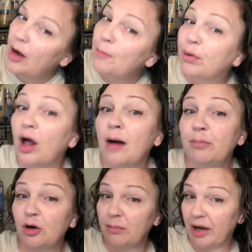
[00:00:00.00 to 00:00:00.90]
plop
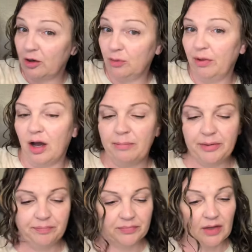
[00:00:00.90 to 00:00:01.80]
or micro plop.
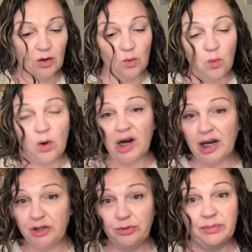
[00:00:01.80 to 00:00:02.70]
What
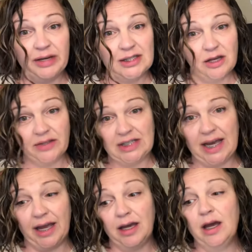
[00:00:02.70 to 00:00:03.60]
I do depends on the
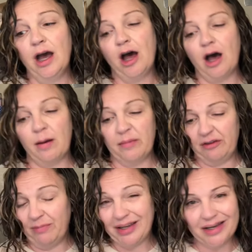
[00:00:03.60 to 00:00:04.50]
day.
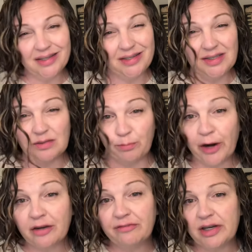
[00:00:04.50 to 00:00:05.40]
If my kids need some
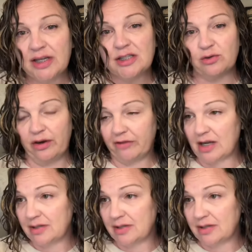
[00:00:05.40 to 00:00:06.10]
breakfast, or I've got